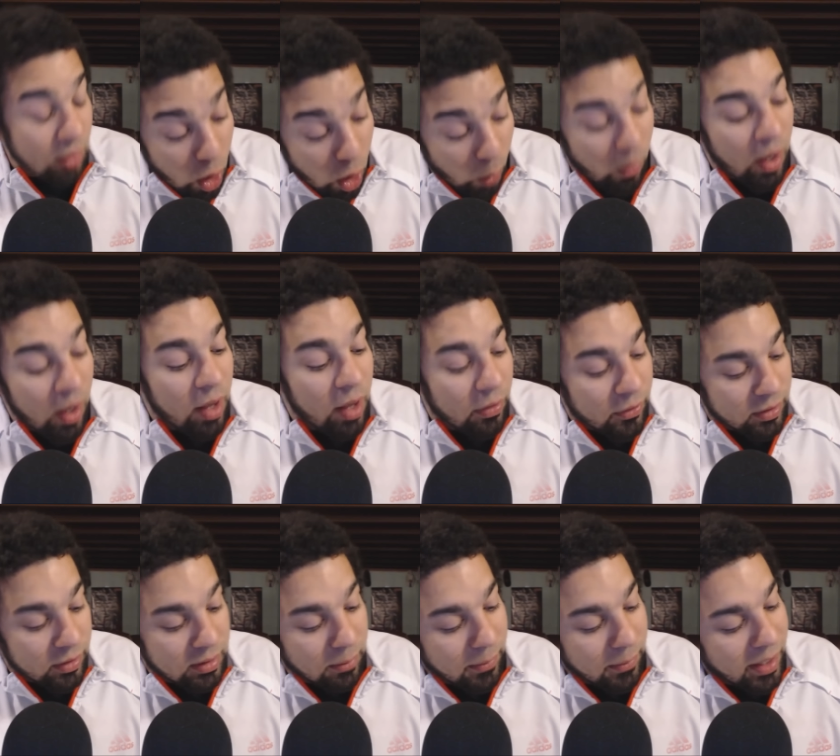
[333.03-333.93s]
no,
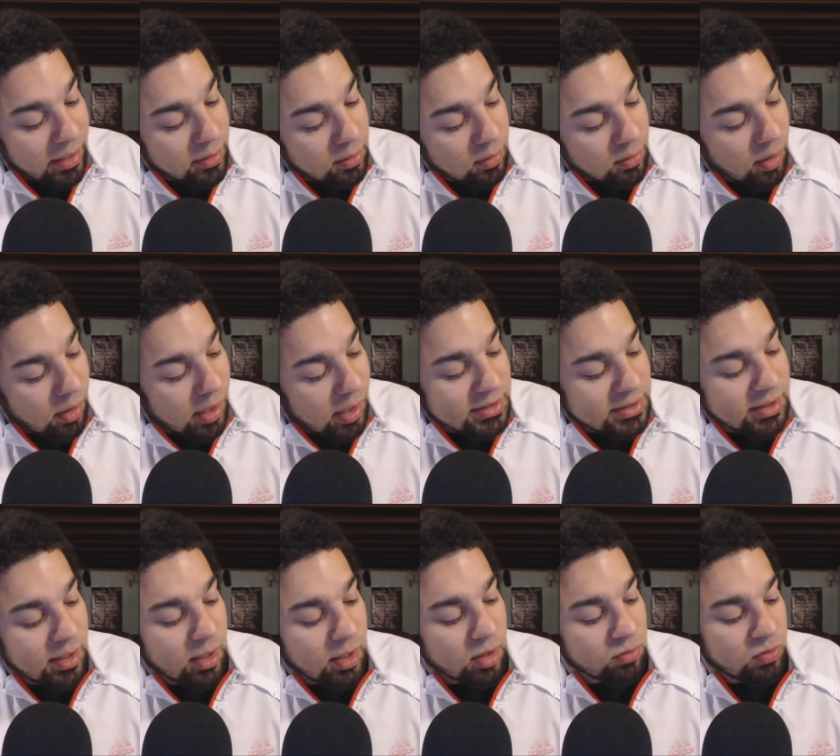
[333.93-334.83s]
their commander lost
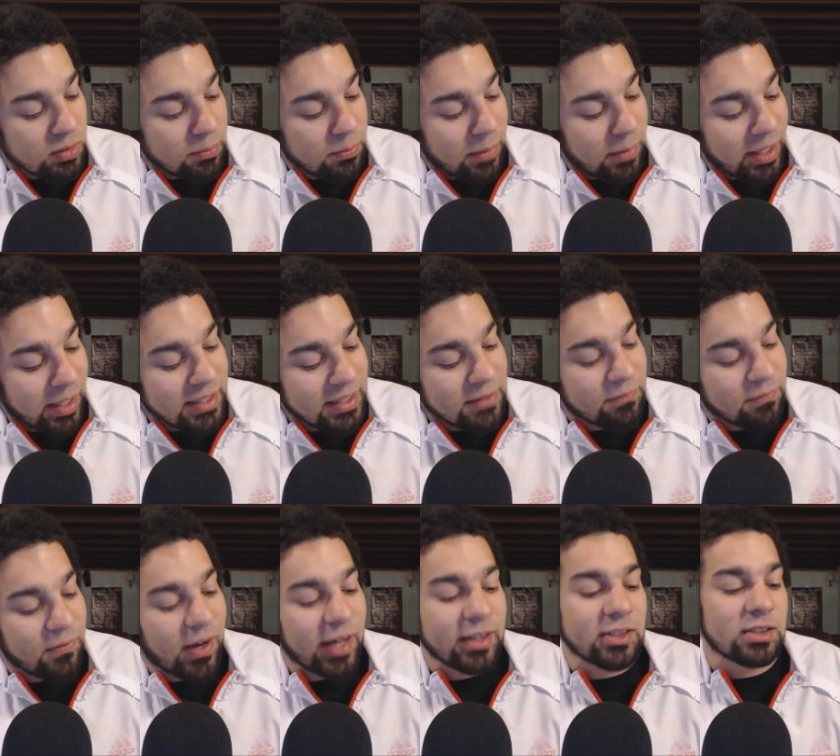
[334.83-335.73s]
the remaining
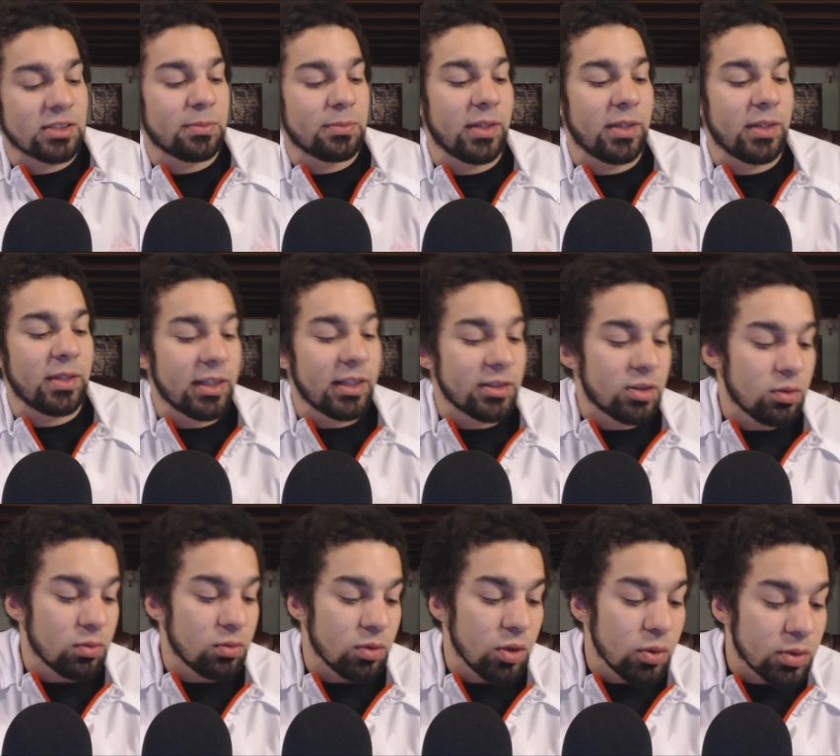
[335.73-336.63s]
fighters begin
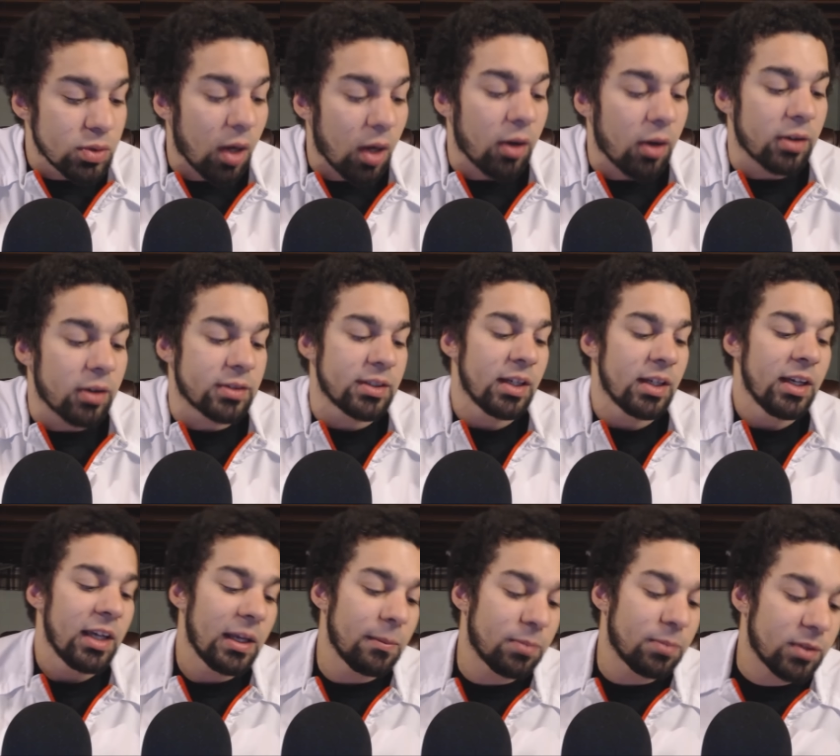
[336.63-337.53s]
to lose heart
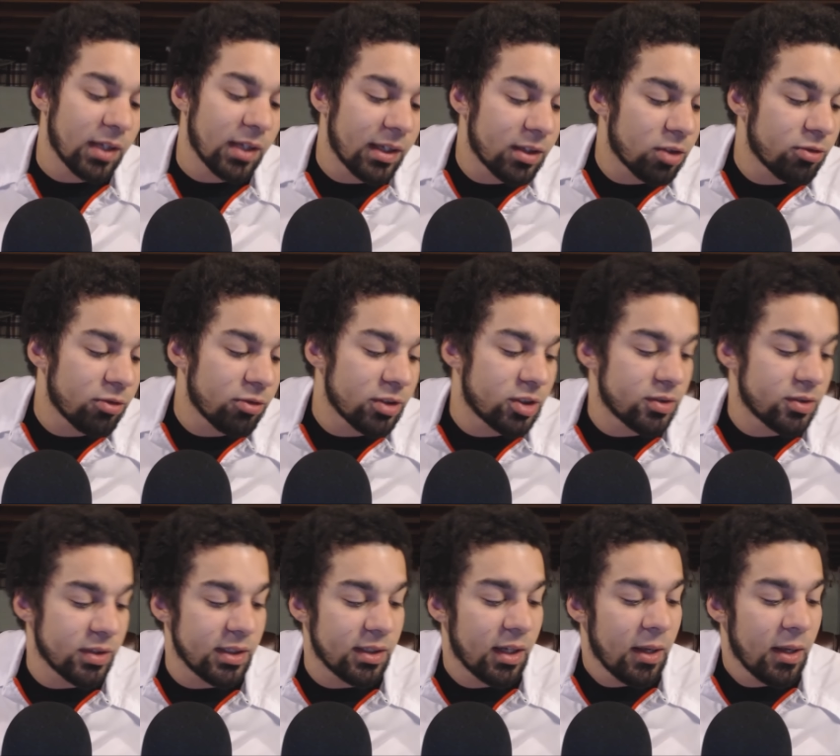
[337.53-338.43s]
and plan their
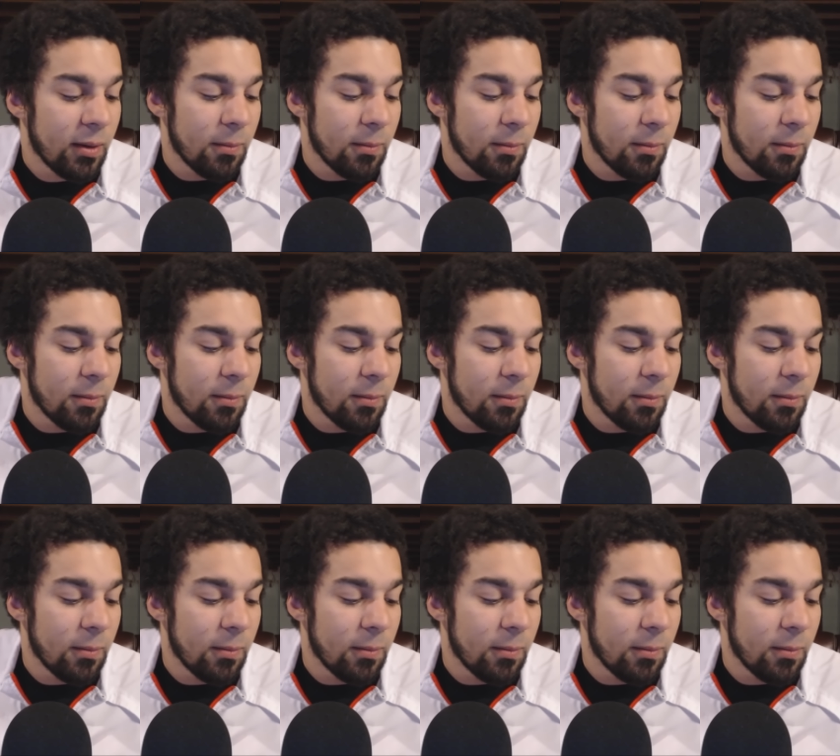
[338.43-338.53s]
retreat